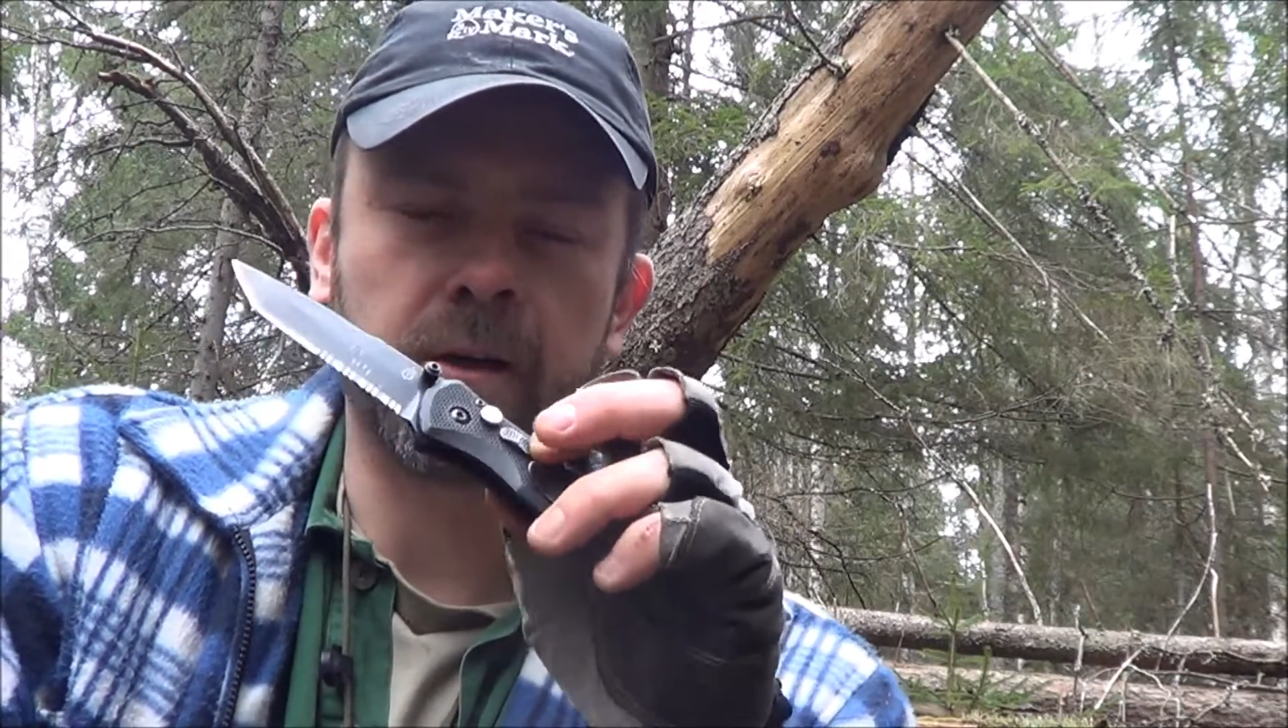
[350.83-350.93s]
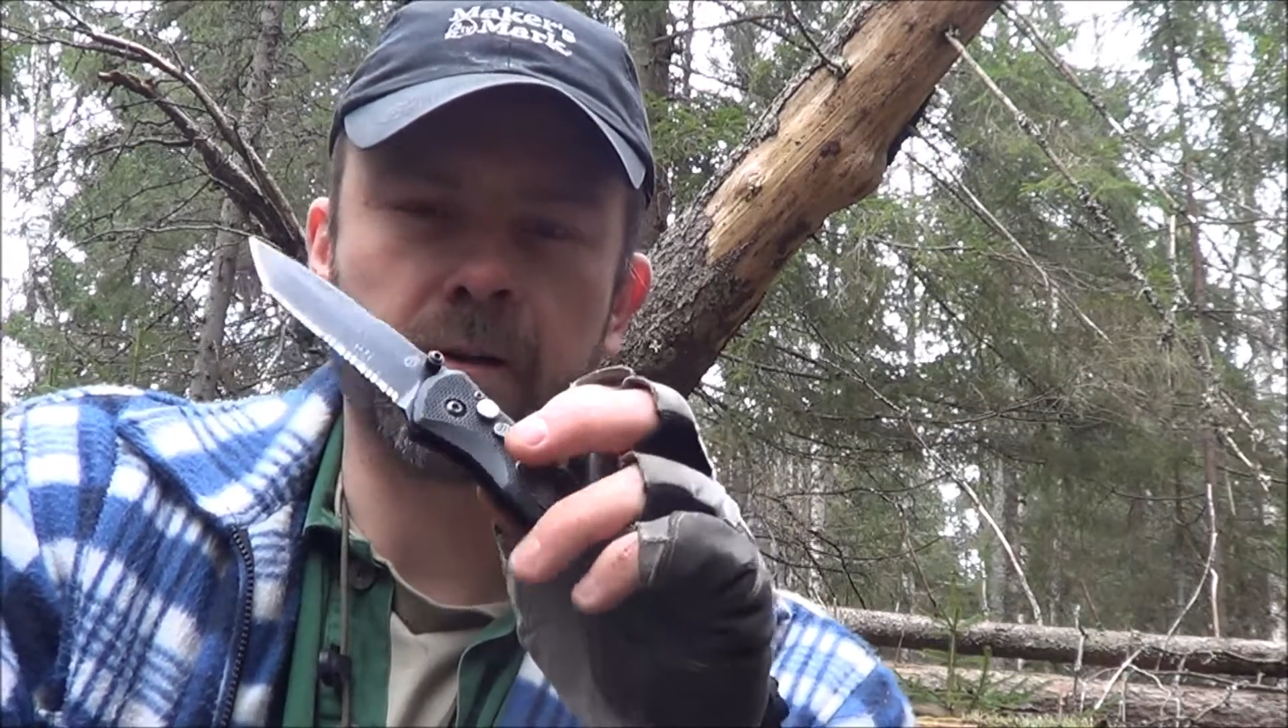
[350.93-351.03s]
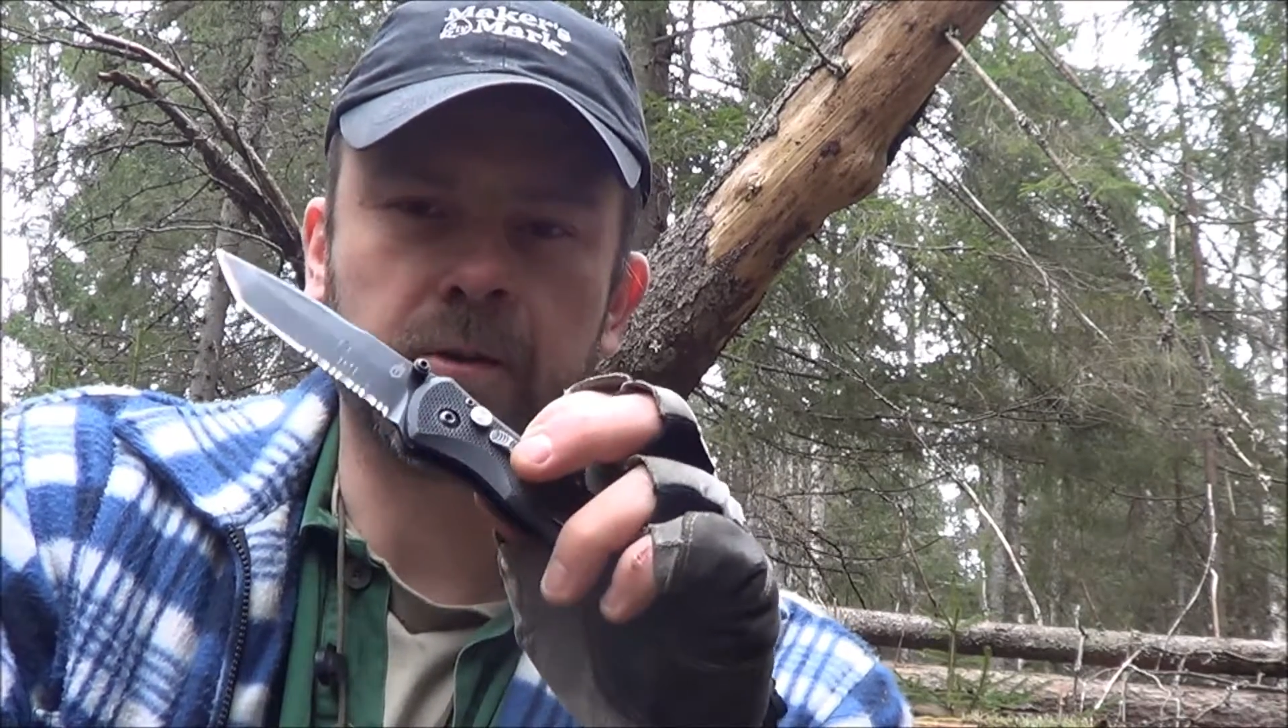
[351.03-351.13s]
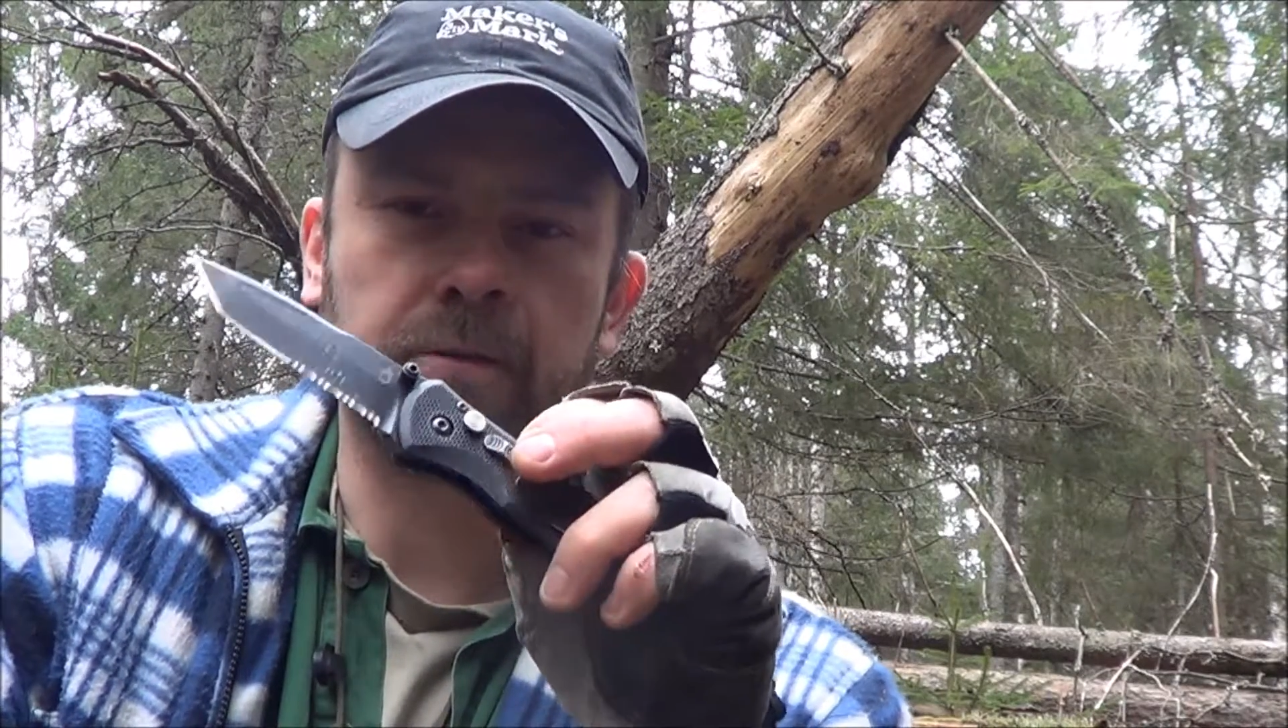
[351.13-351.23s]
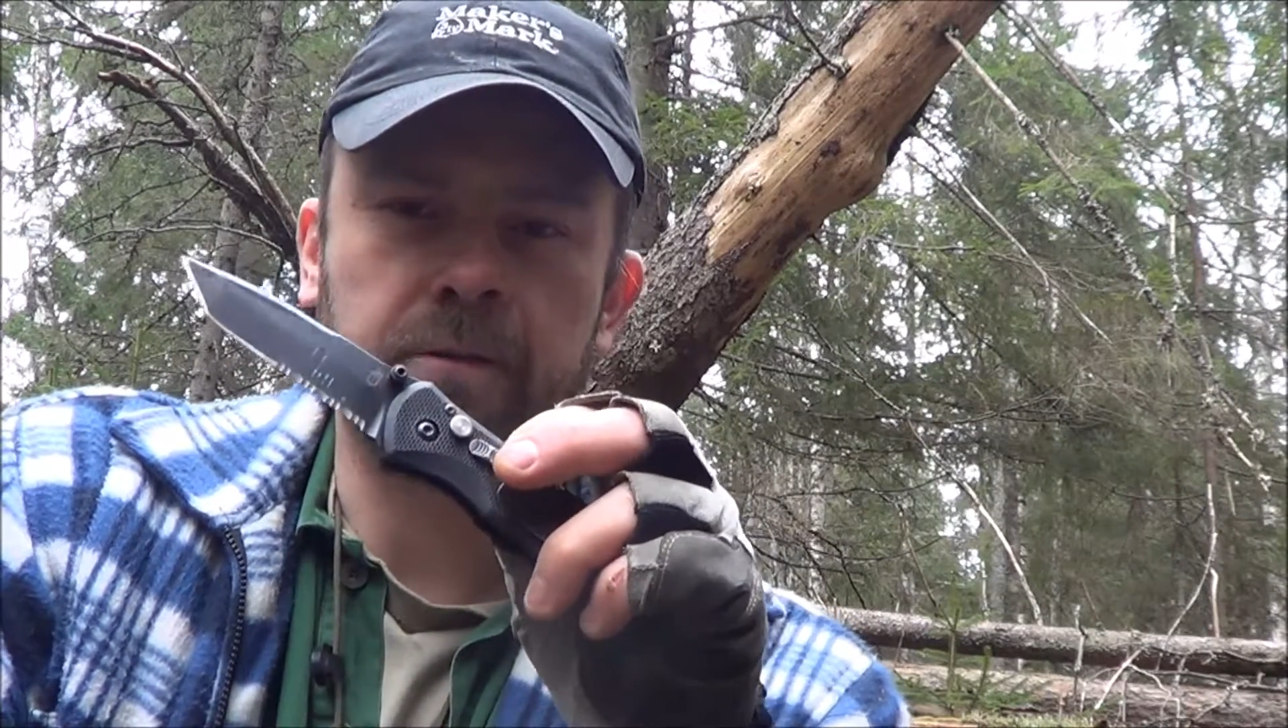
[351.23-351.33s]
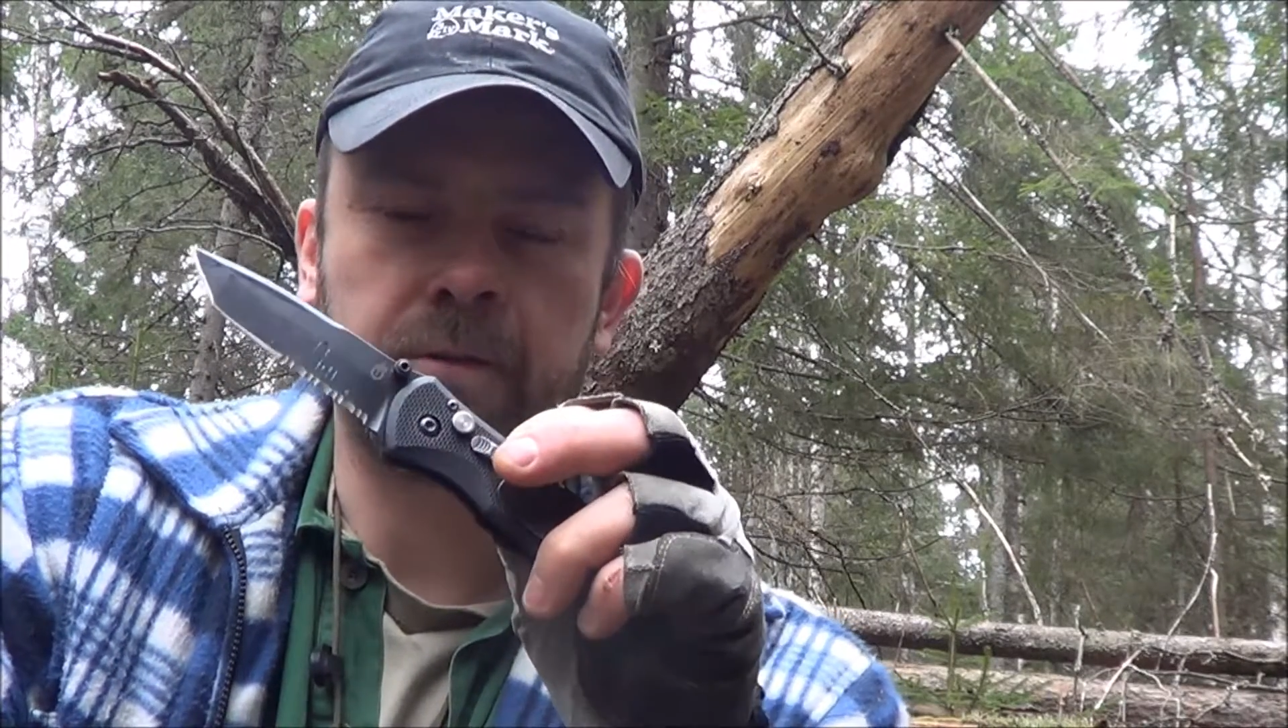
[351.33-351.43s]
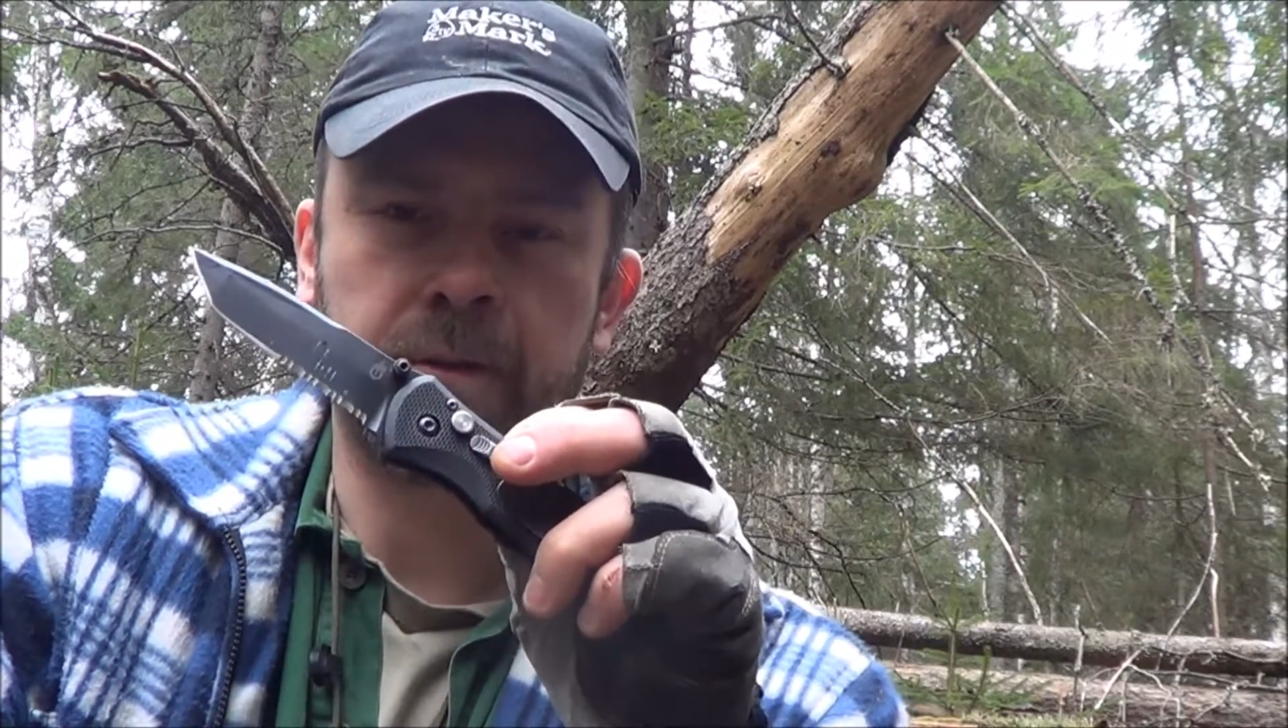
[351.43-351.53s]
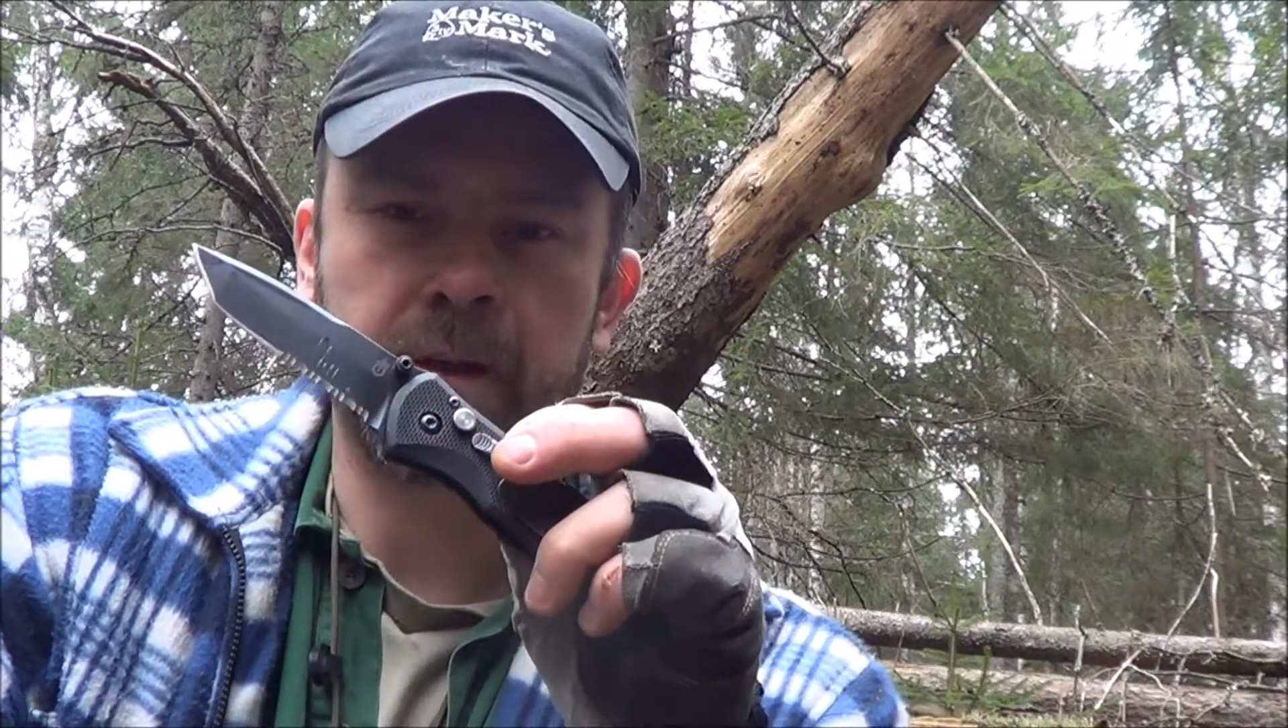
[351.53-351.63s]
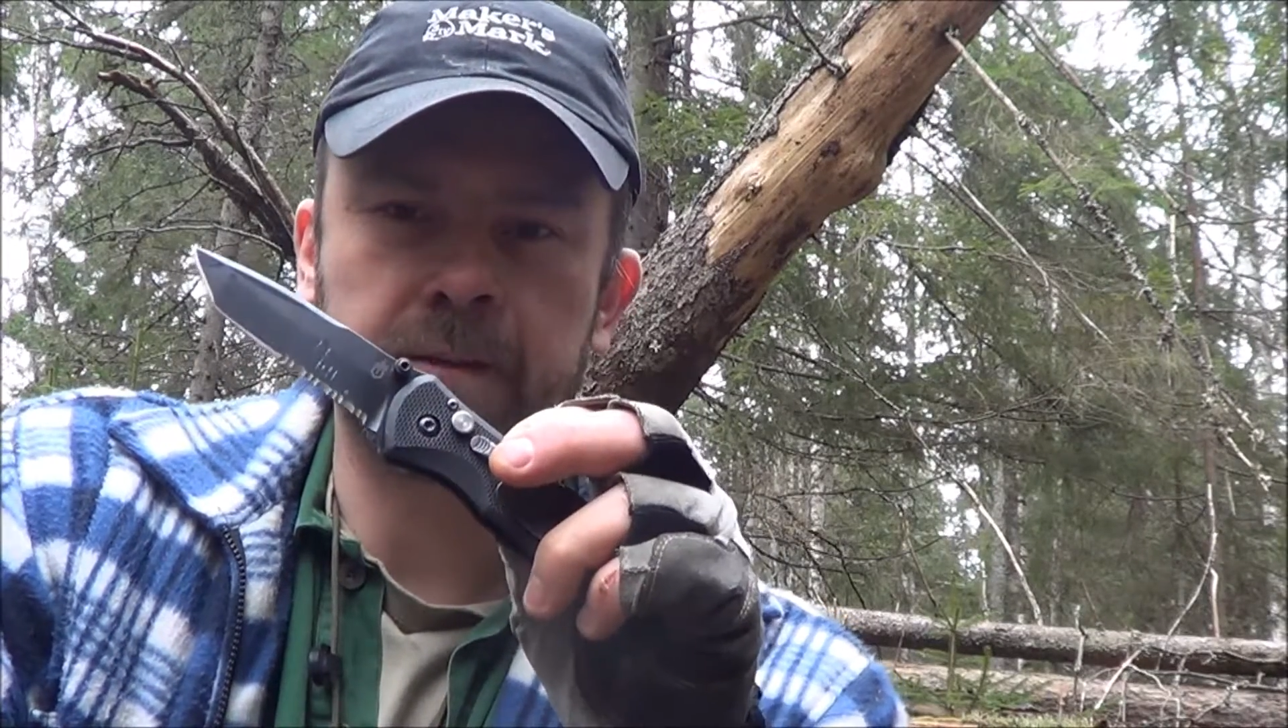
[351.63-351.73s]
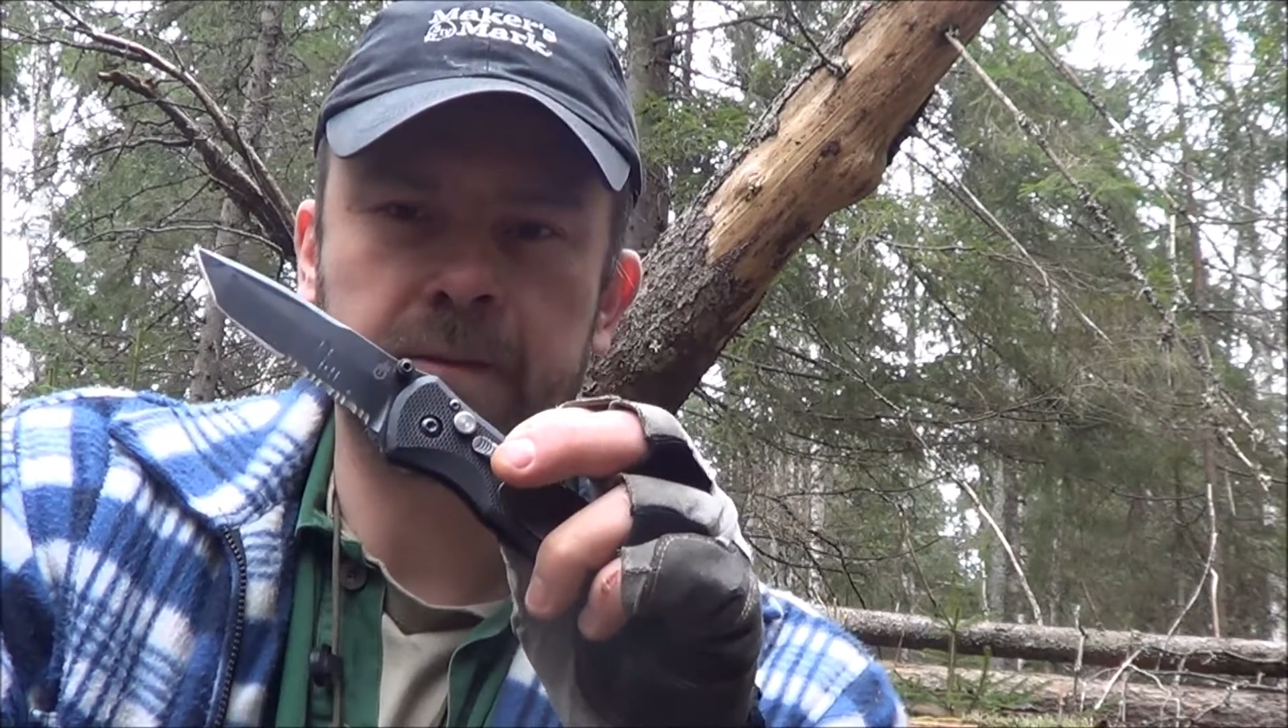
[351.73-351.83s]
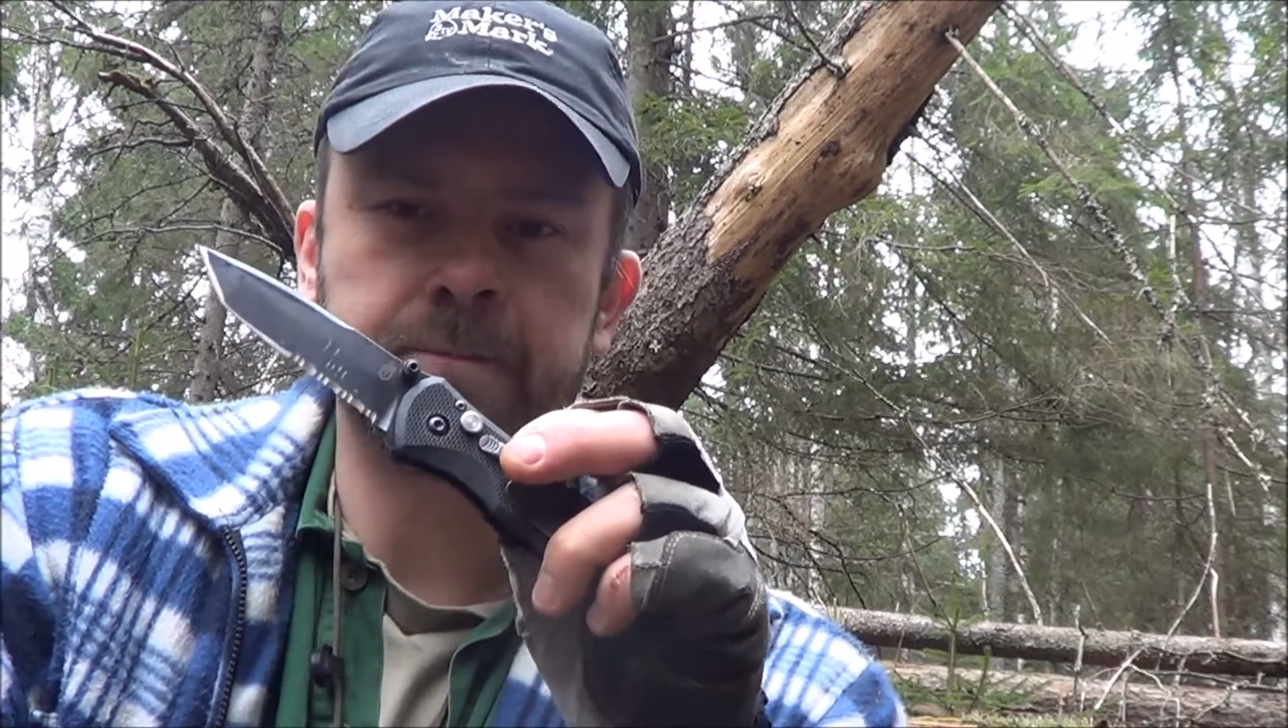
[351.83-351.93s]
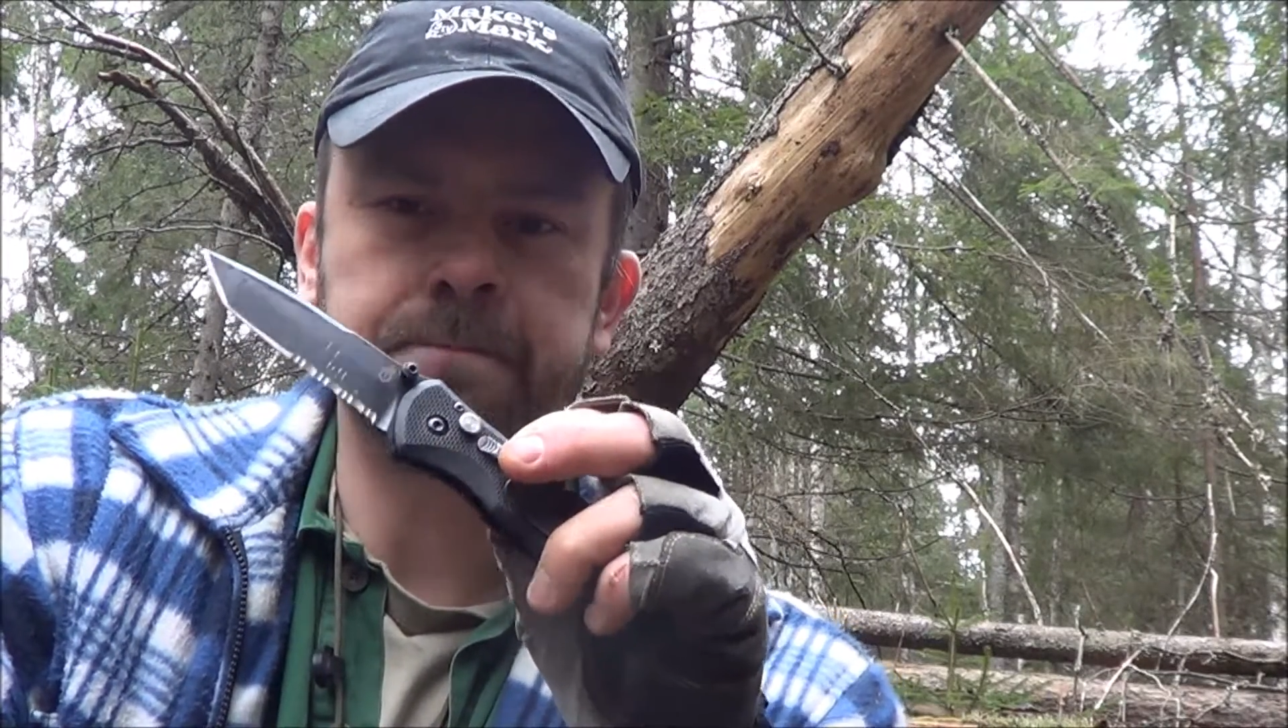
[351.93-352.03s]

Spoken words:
a lot of things.